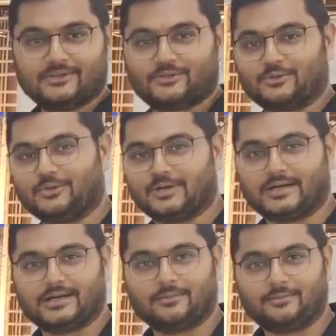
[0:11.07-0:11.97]

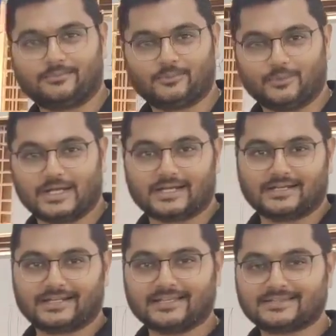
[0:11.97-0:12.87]
So we are
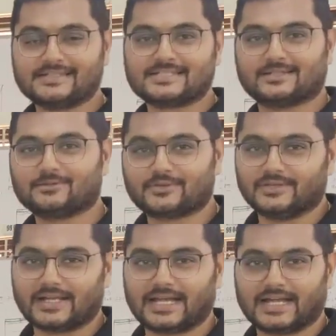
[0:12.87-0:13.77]
a test systems
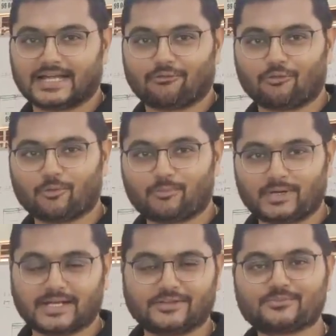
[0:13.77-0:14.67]
design and
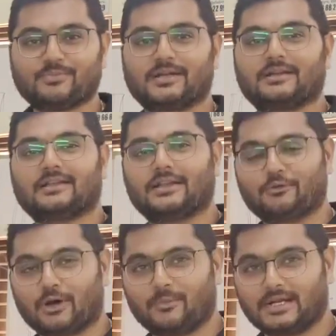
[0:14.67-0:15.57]
development as per
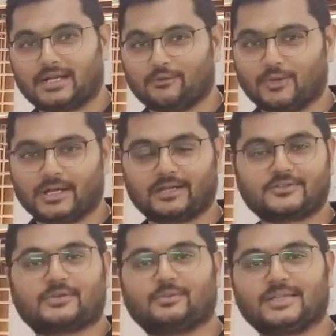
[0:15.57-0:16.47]
requirement, and we are
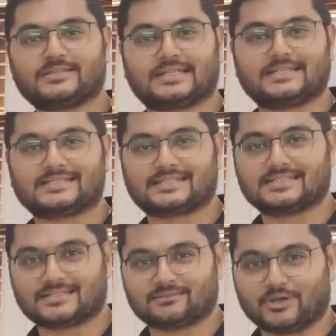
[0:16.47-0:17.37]
customized test
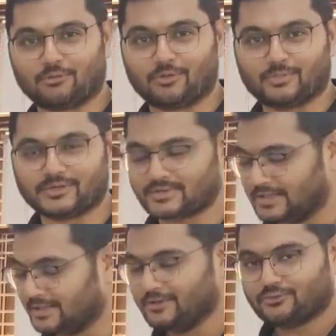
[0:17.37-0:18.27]
system developers.
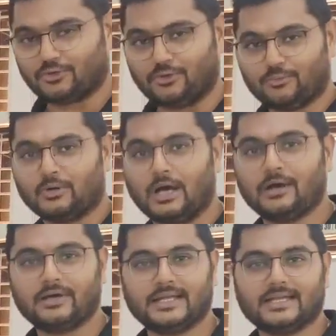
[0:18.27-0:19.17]
So if you
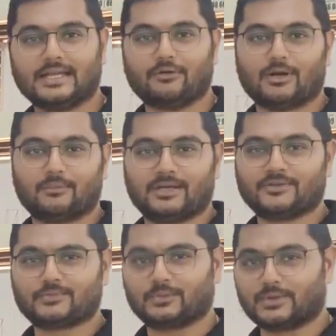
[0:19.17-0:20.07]
have any
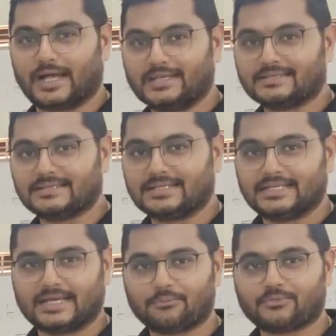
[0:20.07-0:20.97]
requirements for
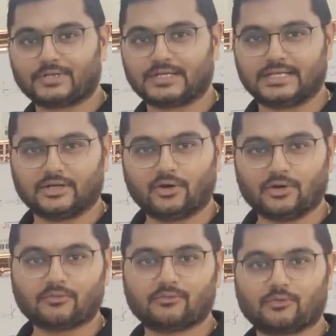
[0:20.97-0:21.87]
ICT, FCT,
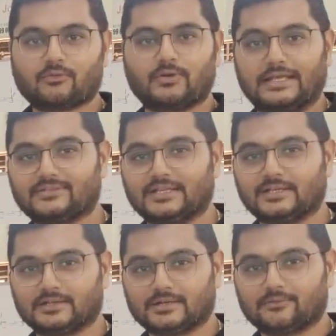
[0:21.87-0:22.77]
or for
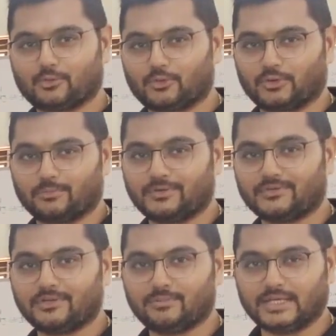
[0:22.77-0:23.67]
flashing for your
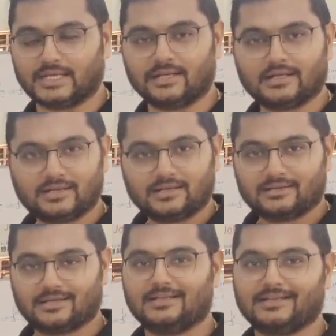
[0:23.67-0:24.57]
PCBA,
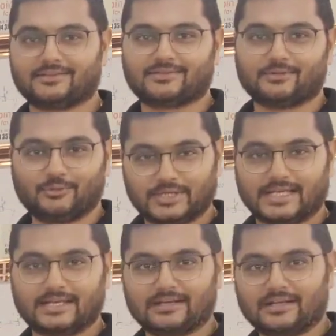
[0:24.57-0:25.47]
then yes, we
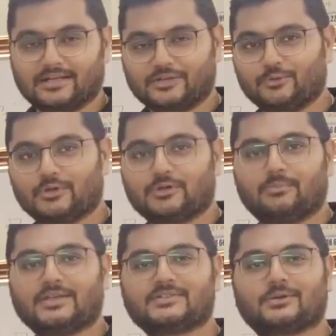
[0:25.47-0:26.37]
can give you the
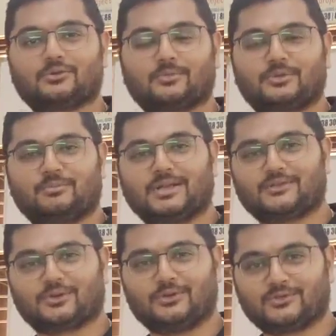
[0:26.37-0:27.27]
best out of the
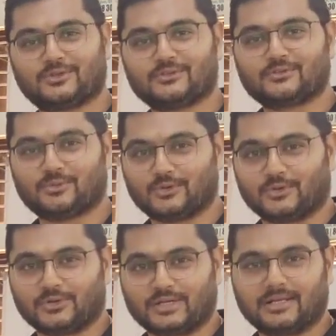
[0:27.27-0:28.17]
best solutions for
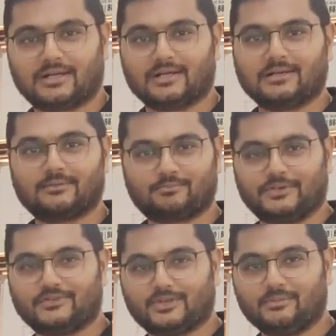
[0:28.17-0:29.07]
your
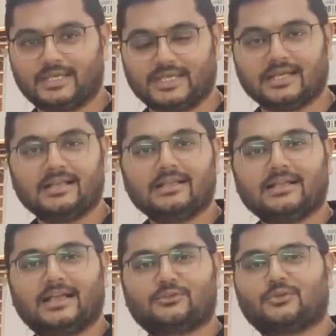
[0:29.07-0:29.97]
PCBA
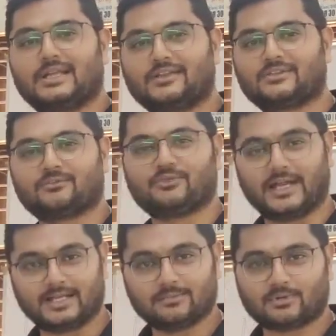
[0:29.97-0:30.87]
as well as
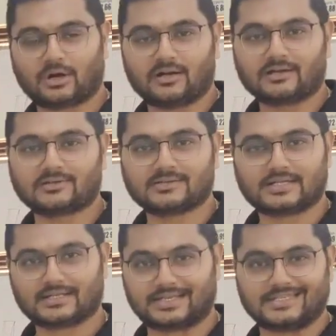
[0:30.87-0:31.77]
final product
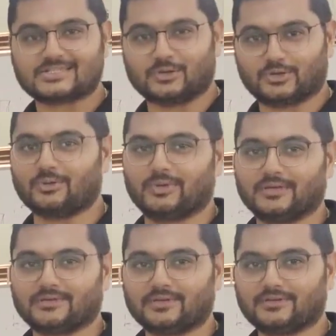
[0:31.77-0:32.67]
test
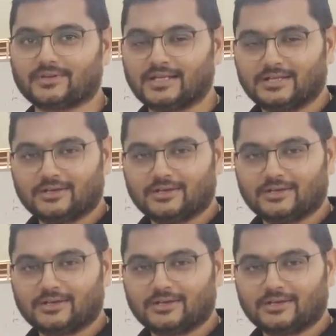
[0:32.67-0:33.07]
automations.